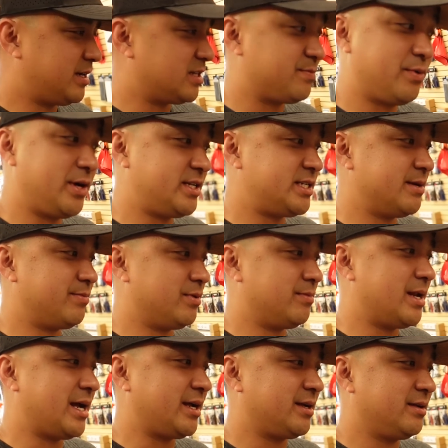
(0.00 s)
it's pretty simple.
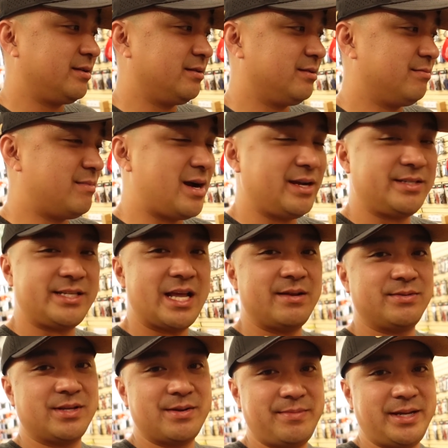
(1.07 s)
Like, my
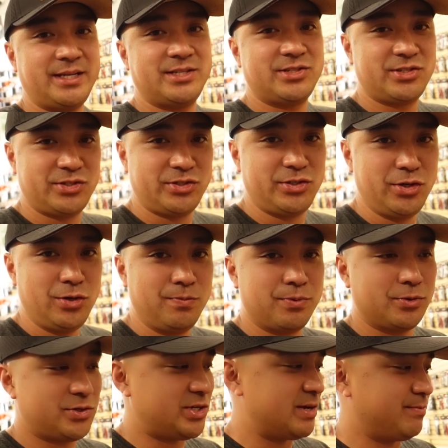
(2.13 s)
setup's gonna be
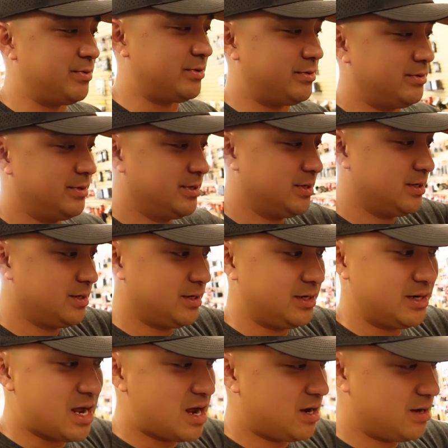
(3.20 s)
super simple.
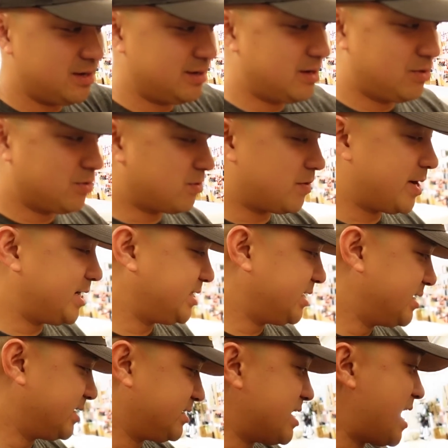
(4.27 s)
No
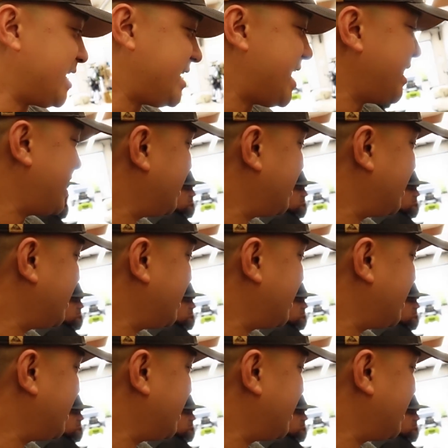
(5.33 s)
craziness, not yet